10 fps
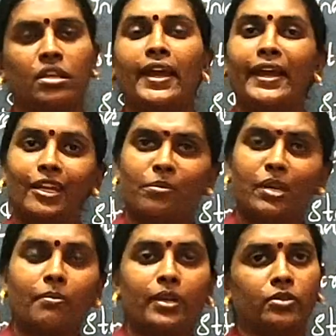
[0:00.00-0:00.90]
I can
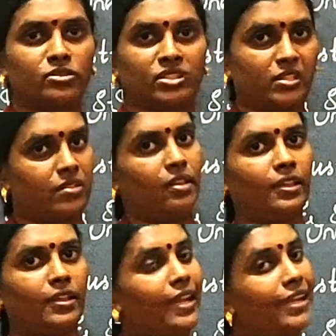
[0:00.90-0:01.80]
bring my goods
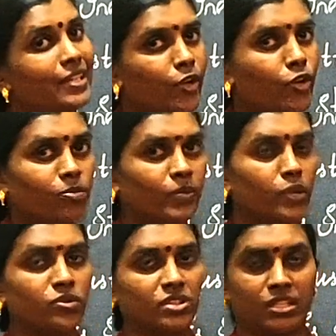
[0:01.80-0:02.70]
easily. I can take out my
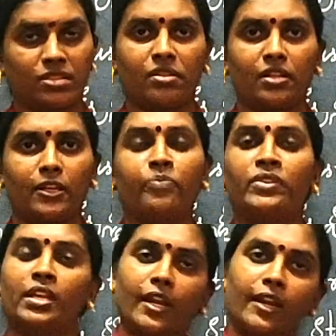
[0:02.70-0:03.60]
goods easily.
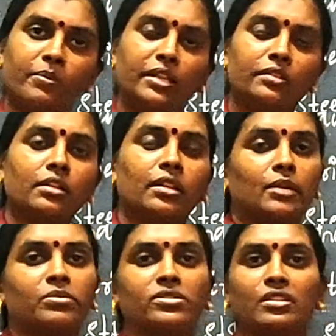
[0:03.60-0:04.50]
Can I bring the
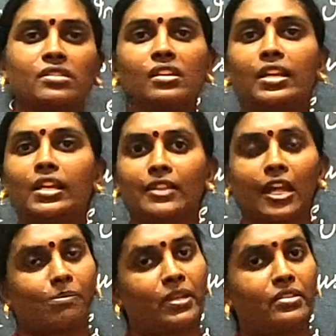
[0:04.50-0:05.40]
labors easily in
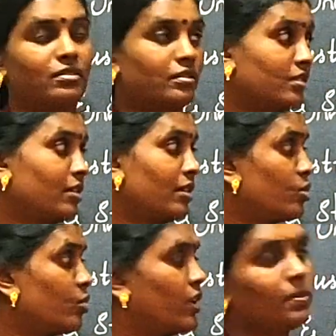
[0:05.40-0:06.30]
that places? That
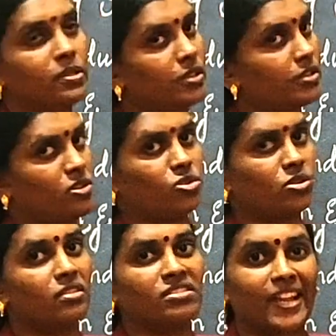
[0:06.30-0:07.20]
is very much
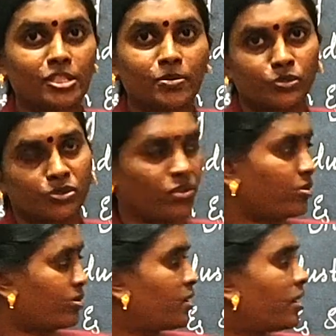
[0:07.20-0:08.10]
essential. Transportation.